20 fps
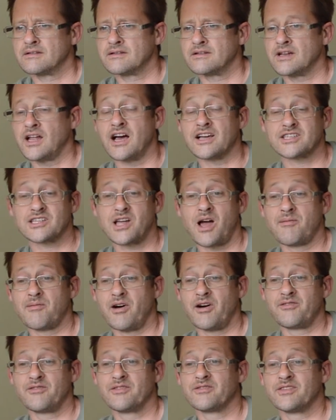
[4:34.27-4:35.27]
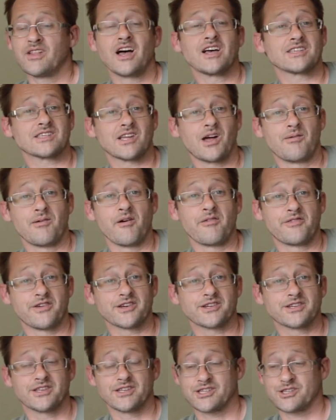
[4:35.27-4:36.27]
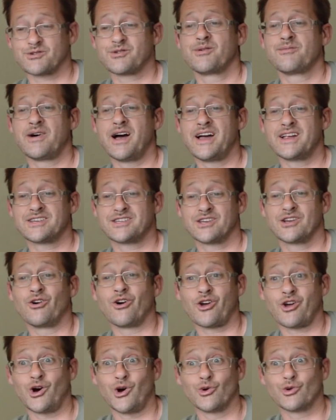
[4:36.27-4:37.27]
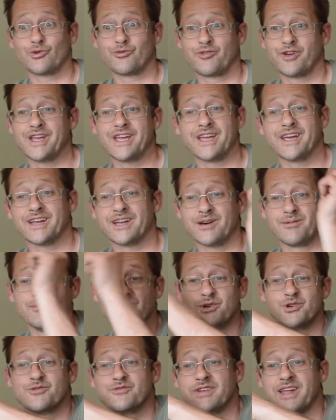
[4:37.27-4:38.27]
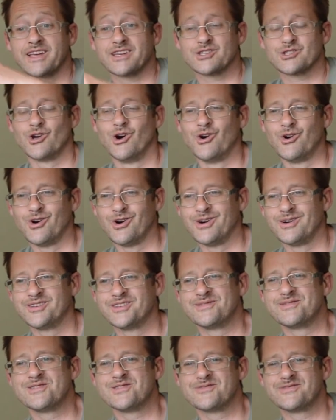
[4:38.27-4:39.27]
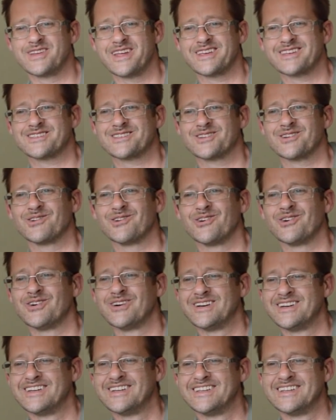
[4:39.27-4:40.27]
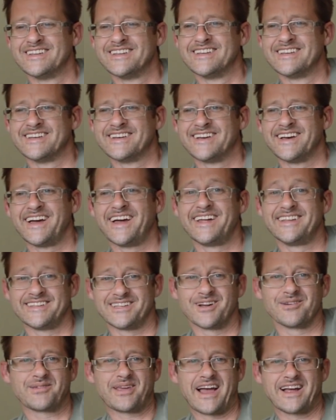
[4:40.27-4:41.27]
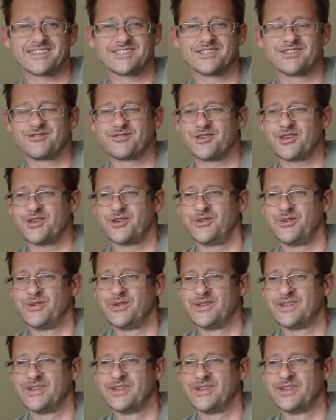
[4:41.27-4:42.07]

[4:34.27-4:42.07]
Last time I fished this swim, I actually got cold feet, and I moved next door. I ended up catching a few.